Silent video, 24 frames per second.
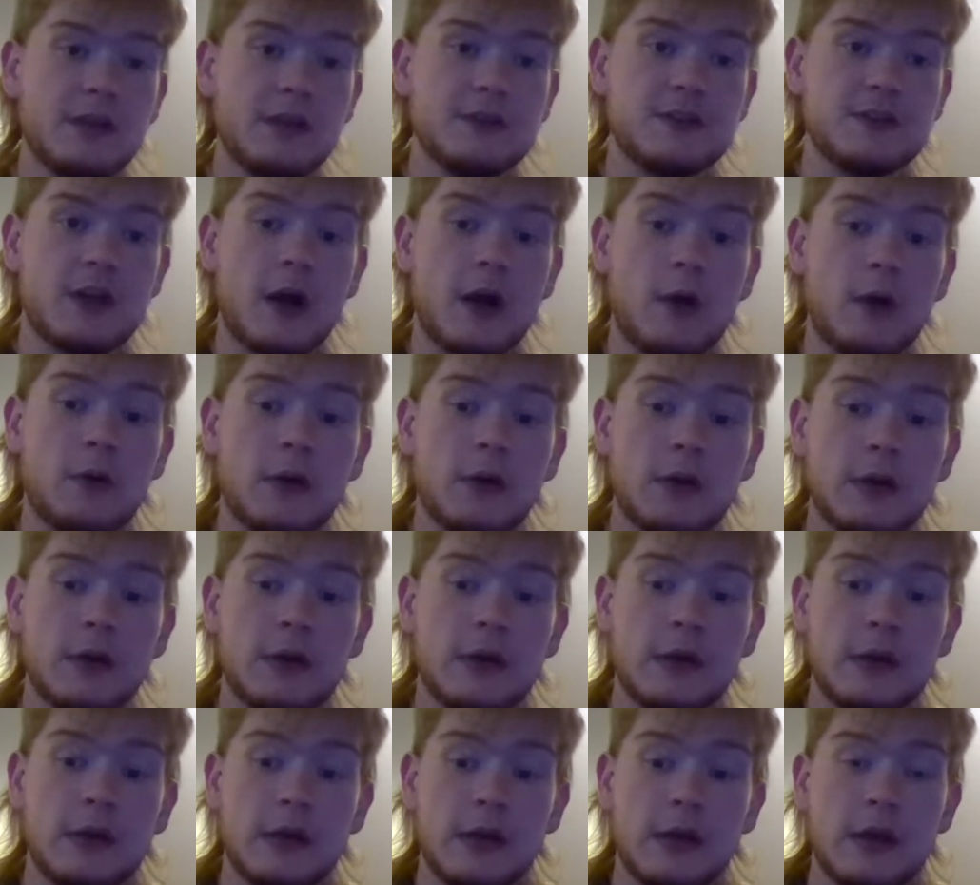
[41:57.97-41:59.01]
So,
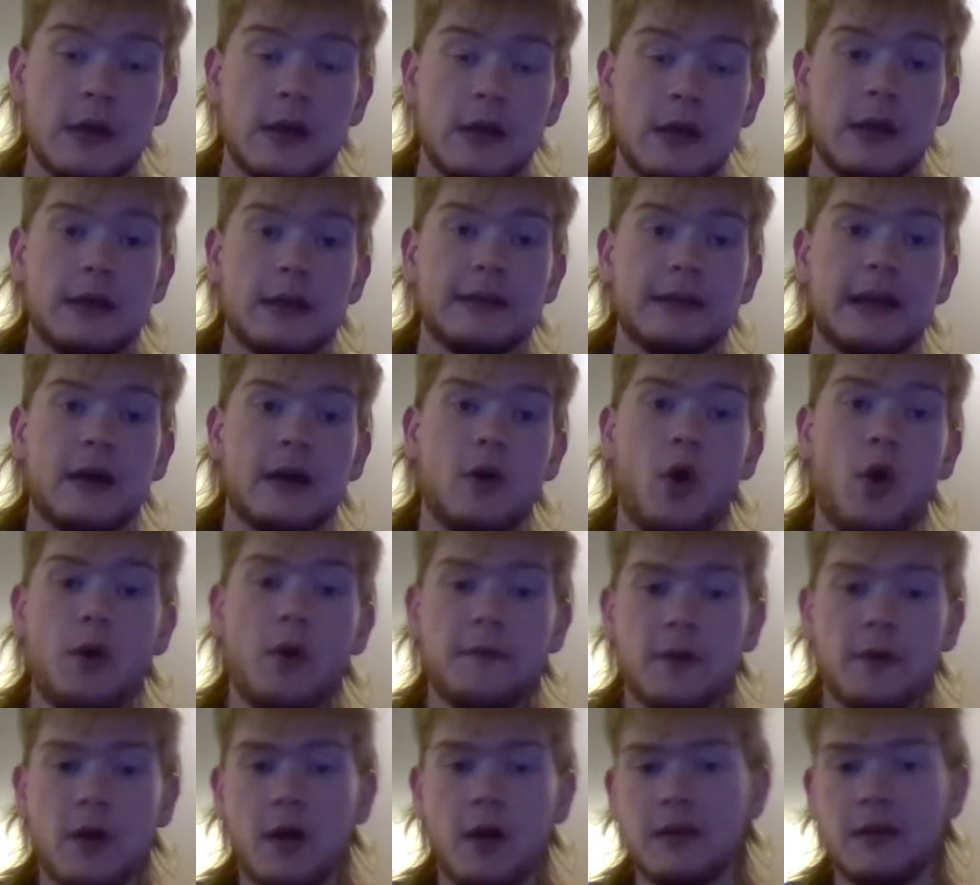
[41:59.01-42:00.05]
yeah,
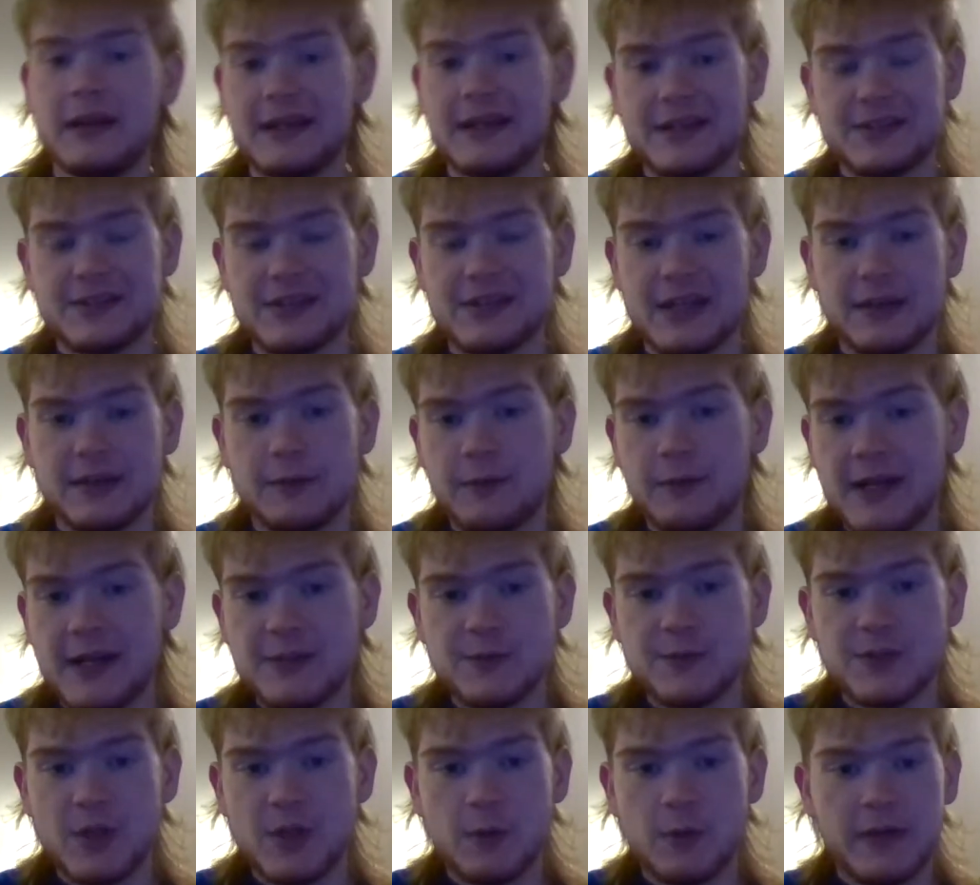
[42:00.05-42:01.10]
overall, like I said, the race
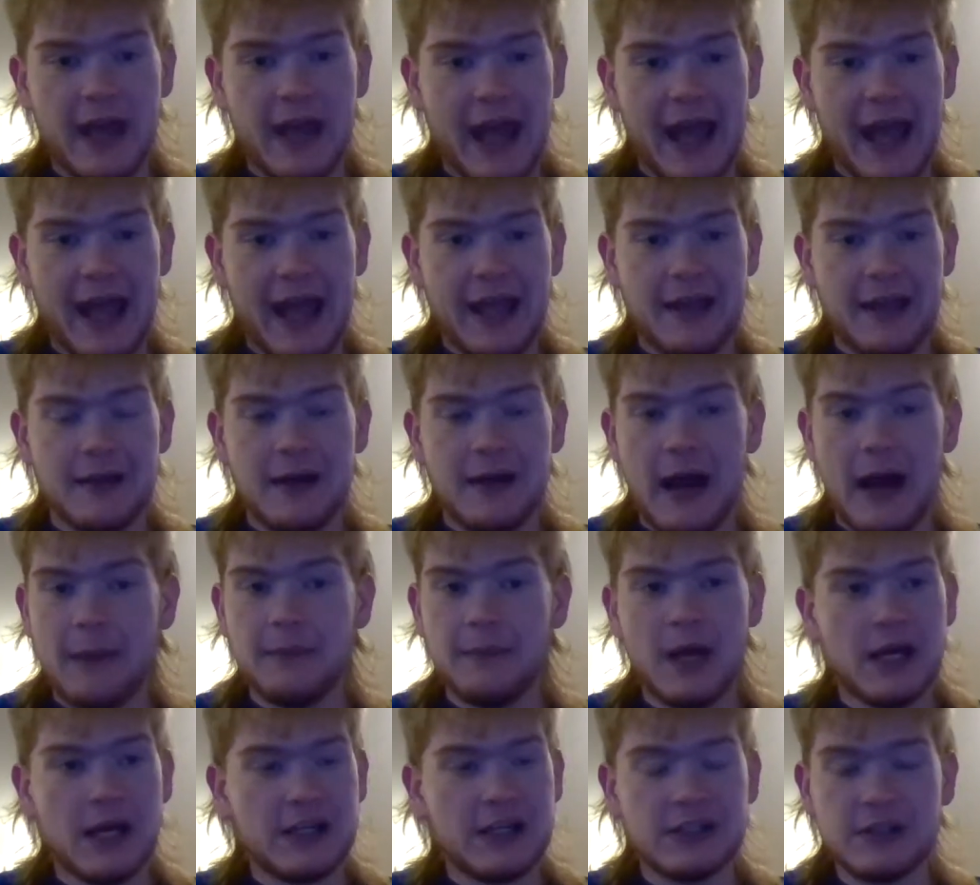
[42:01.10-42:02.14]
was okay. I'm
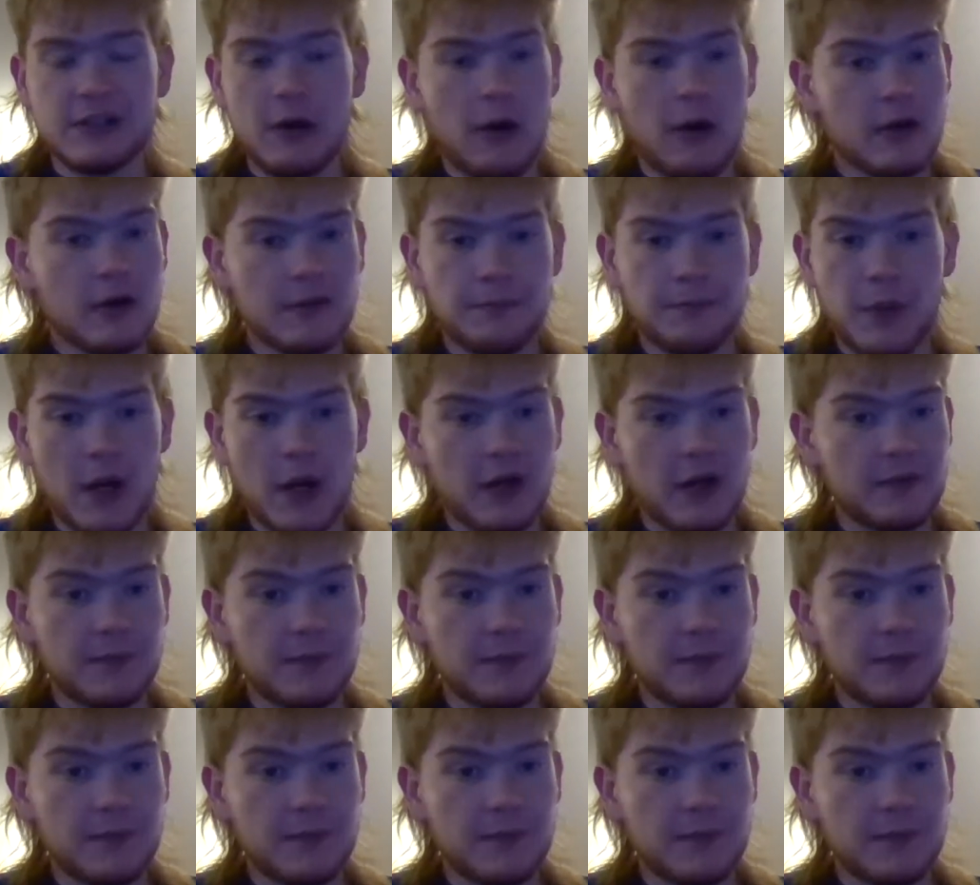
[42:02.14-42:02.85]
not going to call it a barn